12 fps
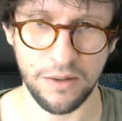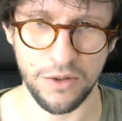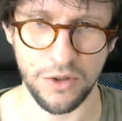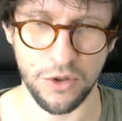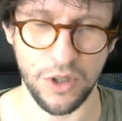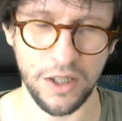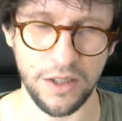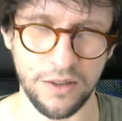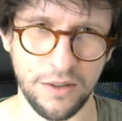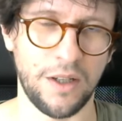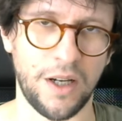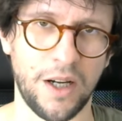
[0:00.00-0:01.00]

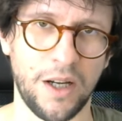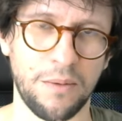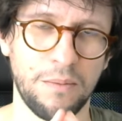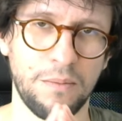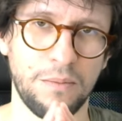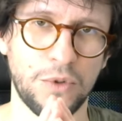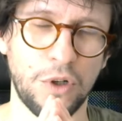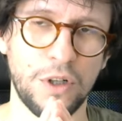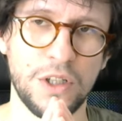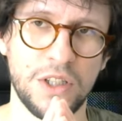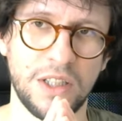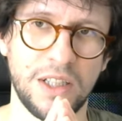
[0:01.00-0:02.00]
struct and
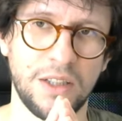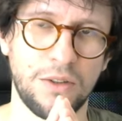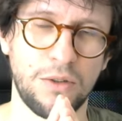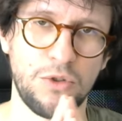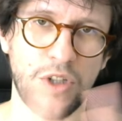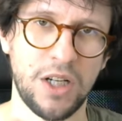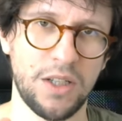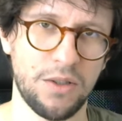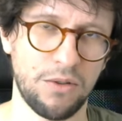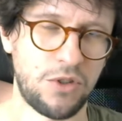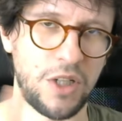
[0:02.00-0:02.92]
turns it into JSON.